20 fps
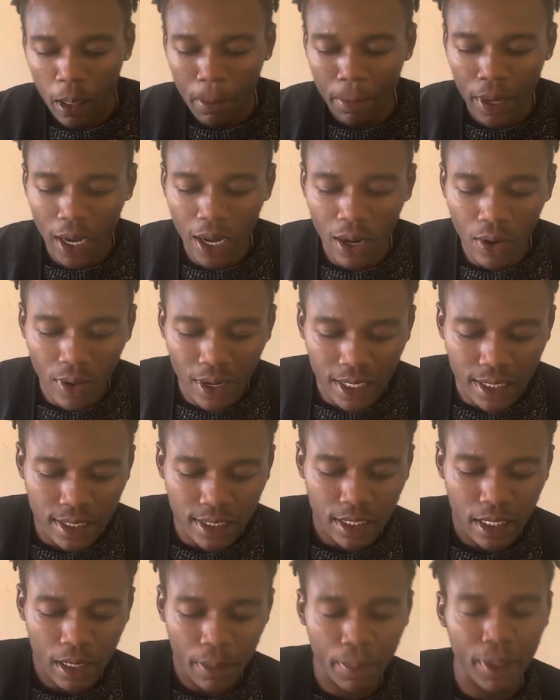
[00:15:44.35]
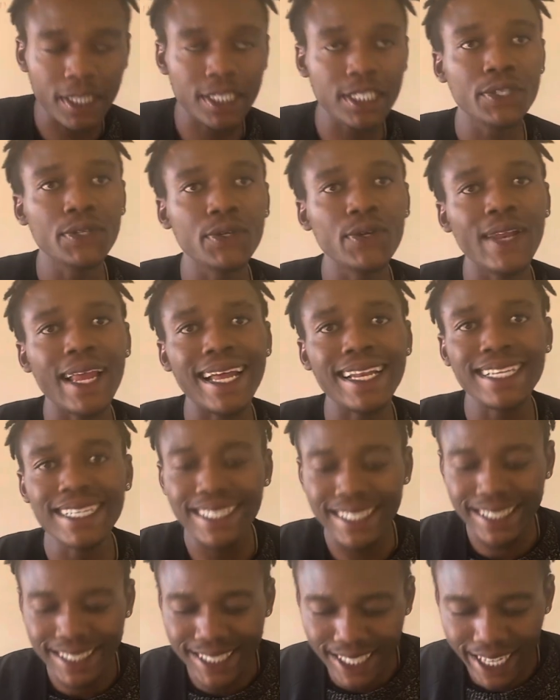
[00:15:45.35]
powers, particularly
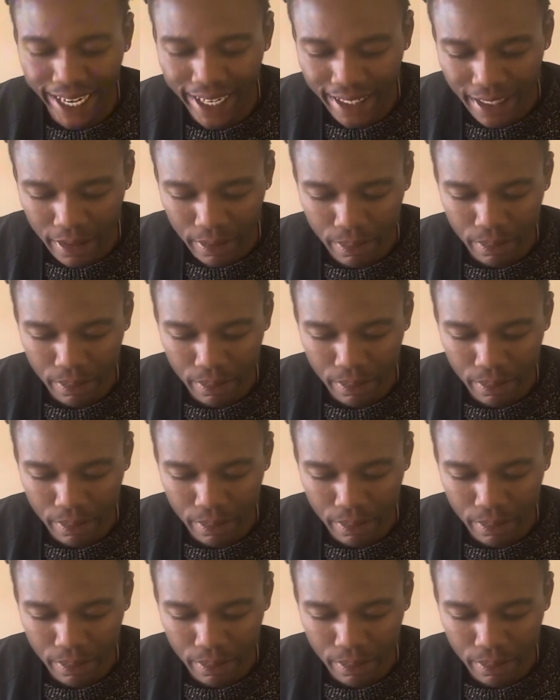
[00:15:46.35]
China.